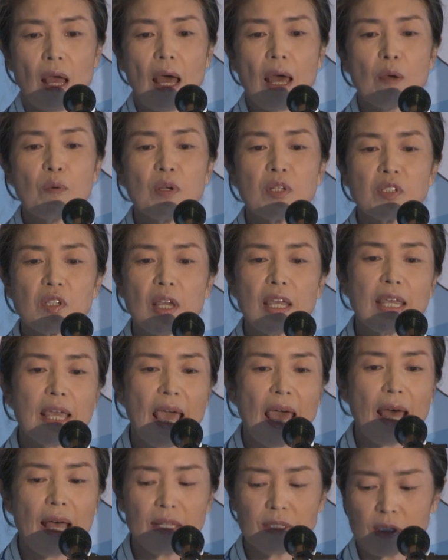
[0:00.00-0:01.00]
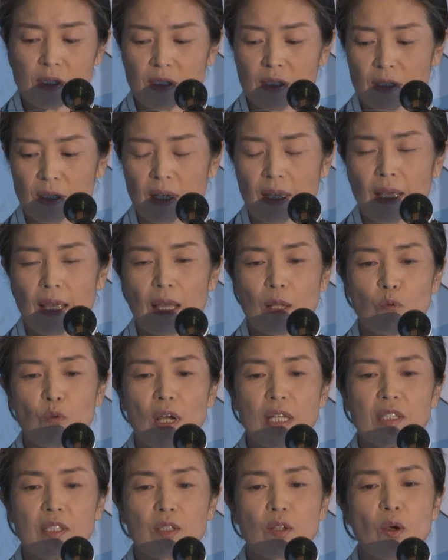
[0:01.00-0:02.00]
I was aghast at
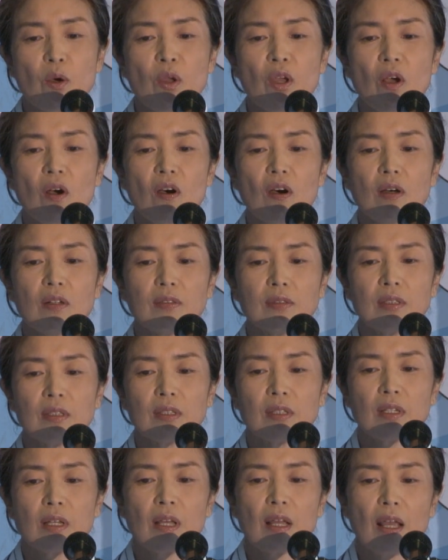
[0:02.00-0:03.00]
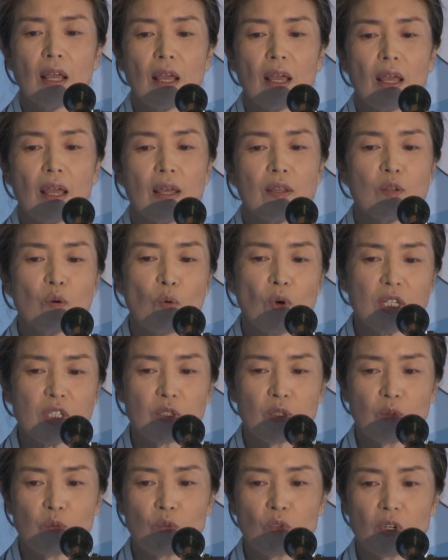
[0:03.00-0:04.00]
what's going on in the
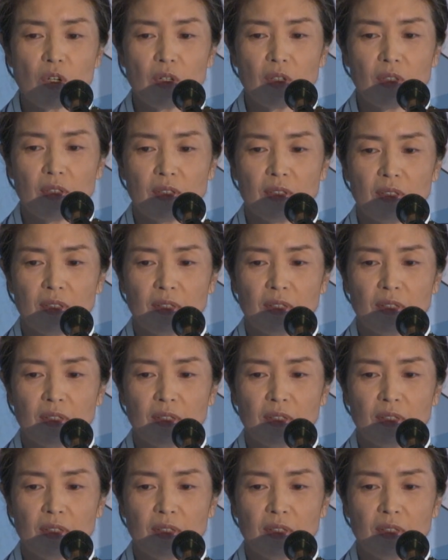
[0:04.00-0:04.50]
Western world.